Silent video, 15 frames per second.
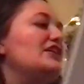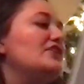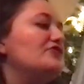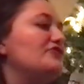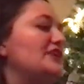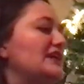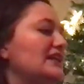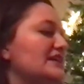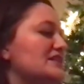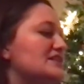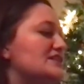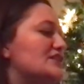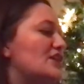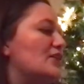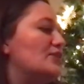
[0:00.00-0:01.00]
Feeling
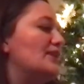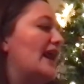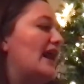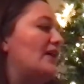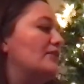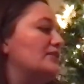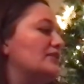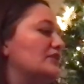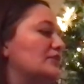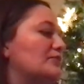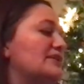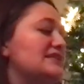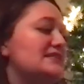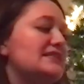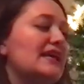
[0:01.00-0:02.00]
snowed out,
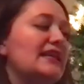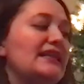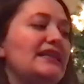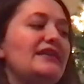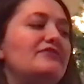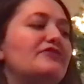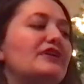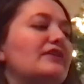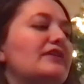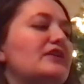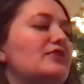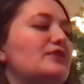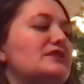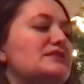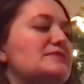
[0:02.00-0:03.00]
but suddenly very
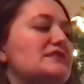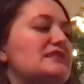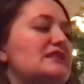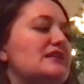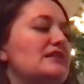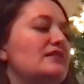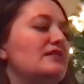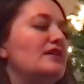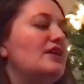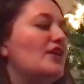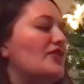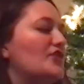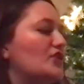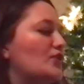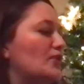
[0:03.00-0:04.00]
Christmassy,
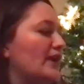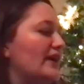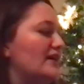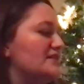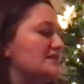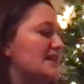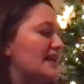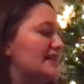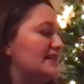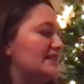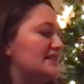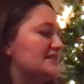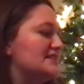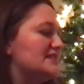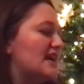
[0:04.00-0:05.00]
the crayons headed
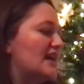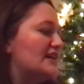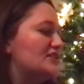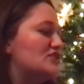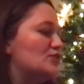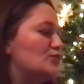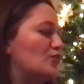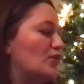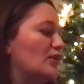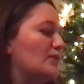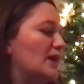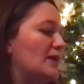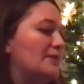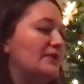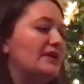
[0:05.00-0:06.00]
inside to warm
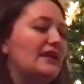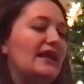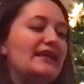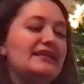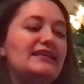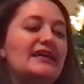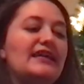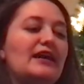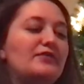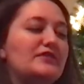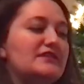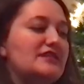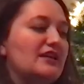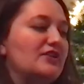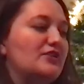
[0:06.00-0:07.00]
up and get out
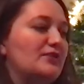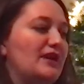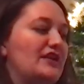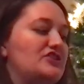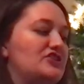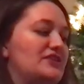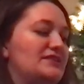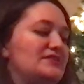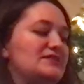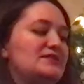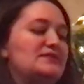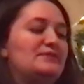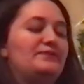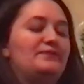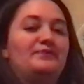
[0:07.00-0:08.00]
the decorations.